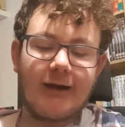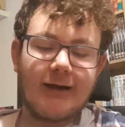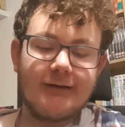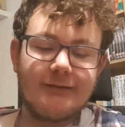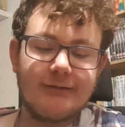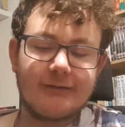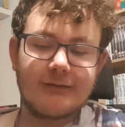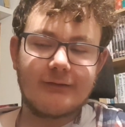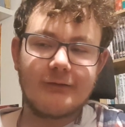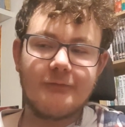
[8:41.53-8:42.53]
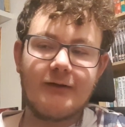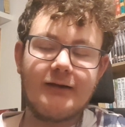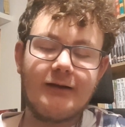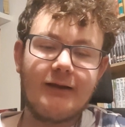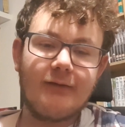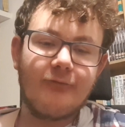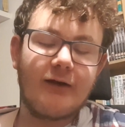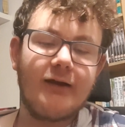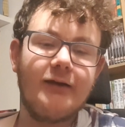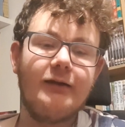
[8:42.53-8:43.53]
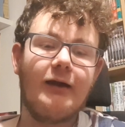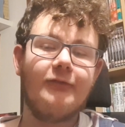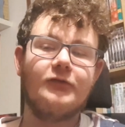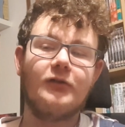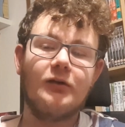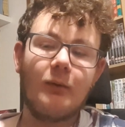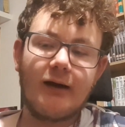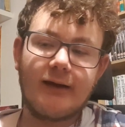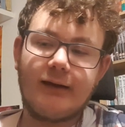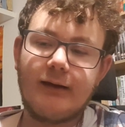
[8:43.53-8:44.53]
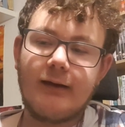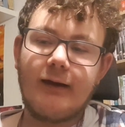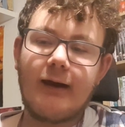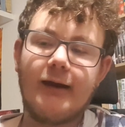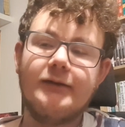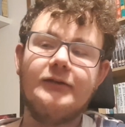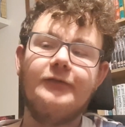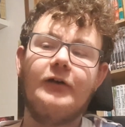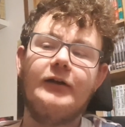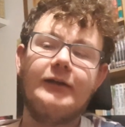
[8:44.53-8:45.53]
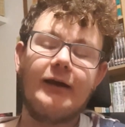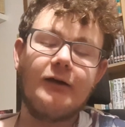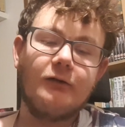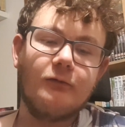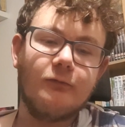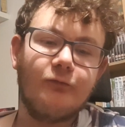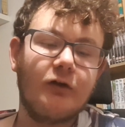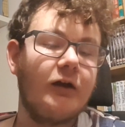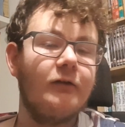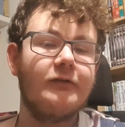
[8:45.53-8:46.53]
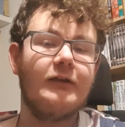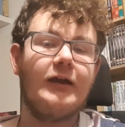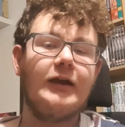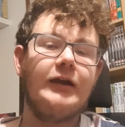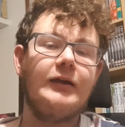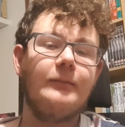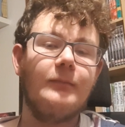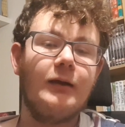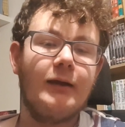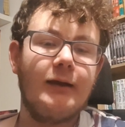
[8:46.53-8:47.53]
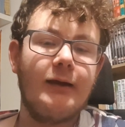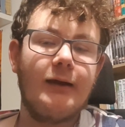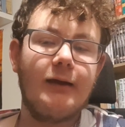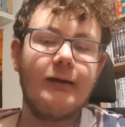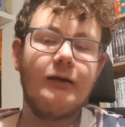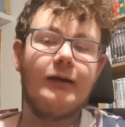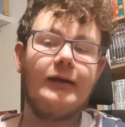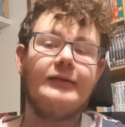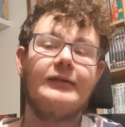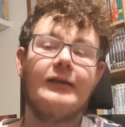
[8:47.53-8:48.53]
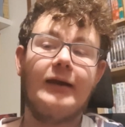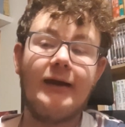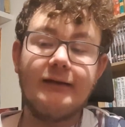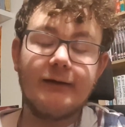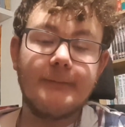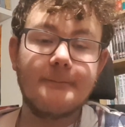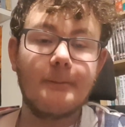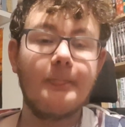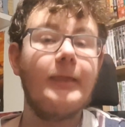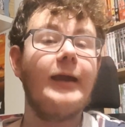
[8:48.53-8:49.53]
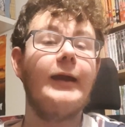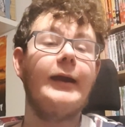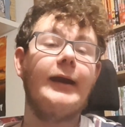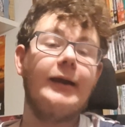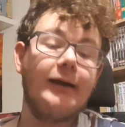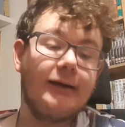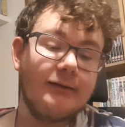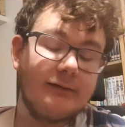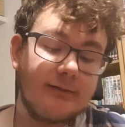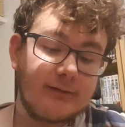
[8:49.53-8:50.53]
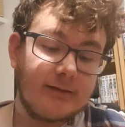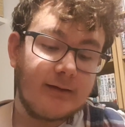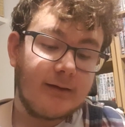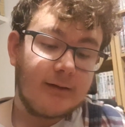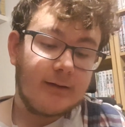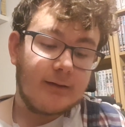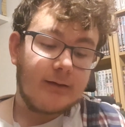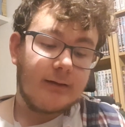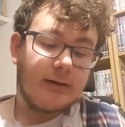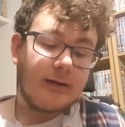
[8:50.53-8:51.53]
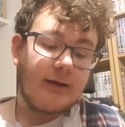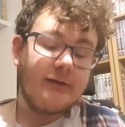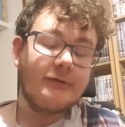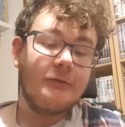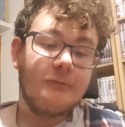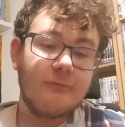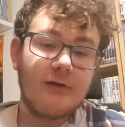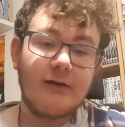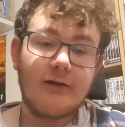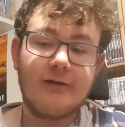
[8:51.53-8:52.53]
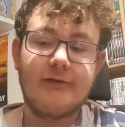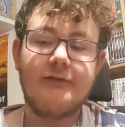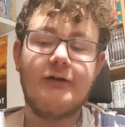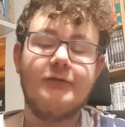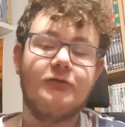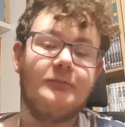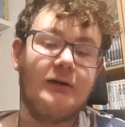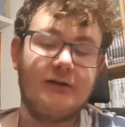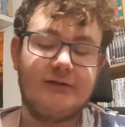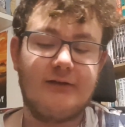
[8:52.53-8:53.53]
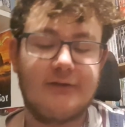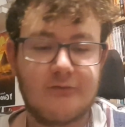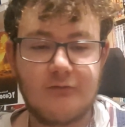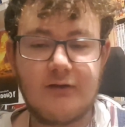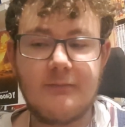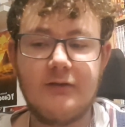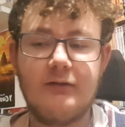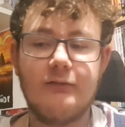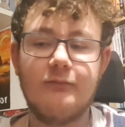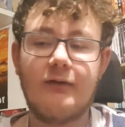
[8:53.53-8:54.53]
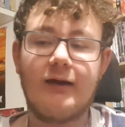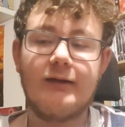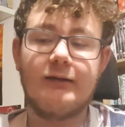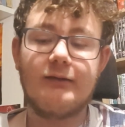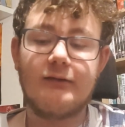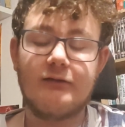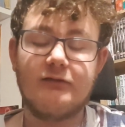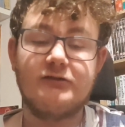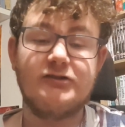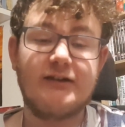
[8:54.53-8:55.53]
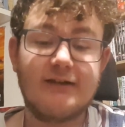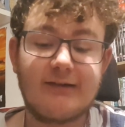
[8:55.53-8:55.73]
And so then they have to run away, and you find out the girl's name is Hina, and he soon realizes, after a bit of disagreement, that she's a